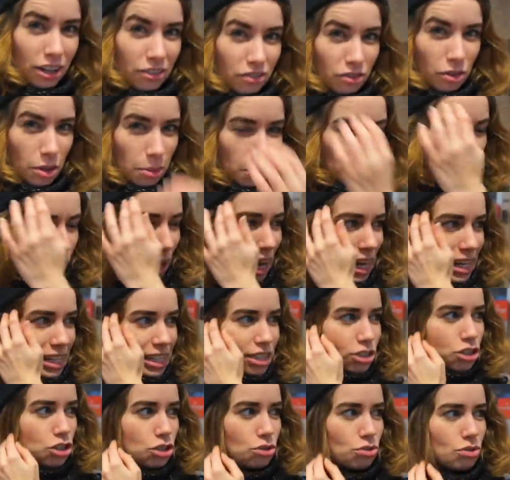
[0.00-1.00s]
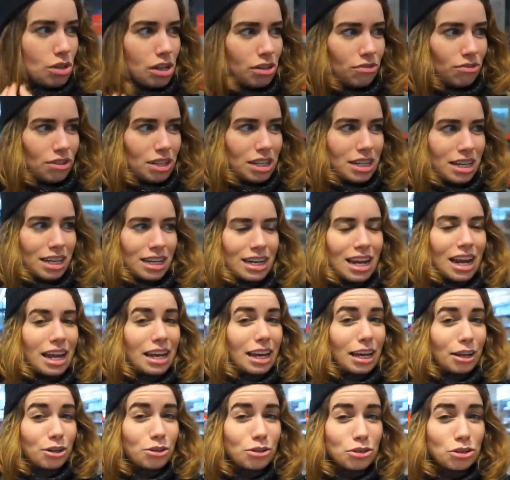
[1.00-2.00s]
of the bread is usually vegan and
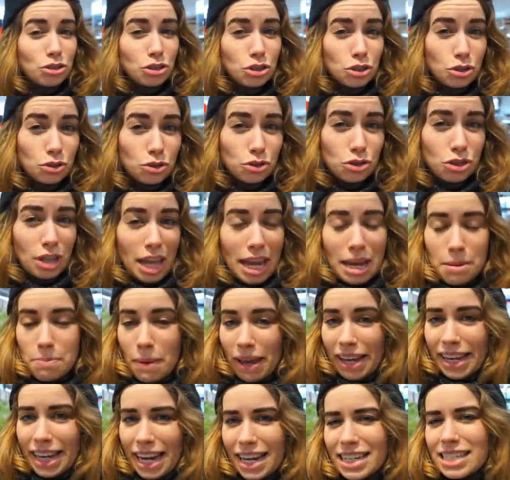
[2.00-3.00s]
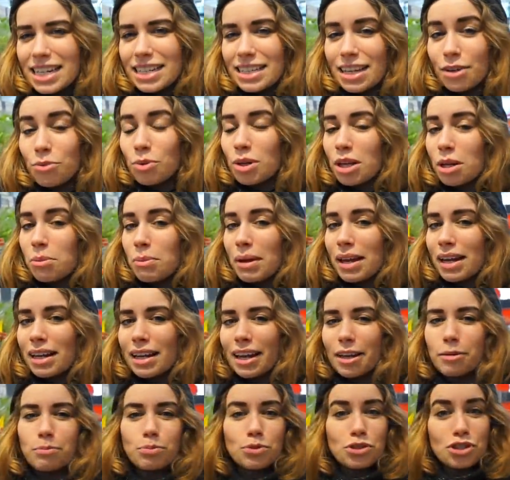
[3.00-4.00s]
I could use a baguette and then we can make
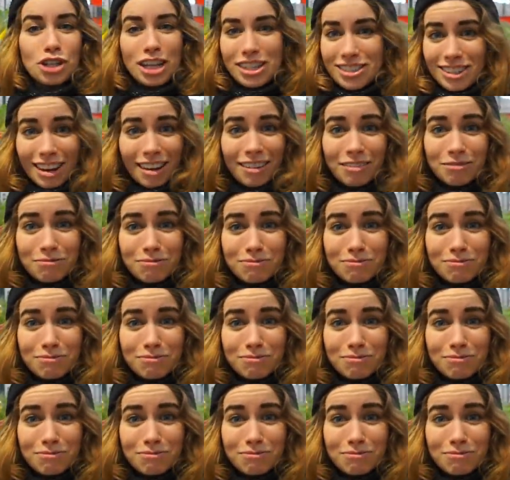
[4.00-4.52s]
like bruschetta.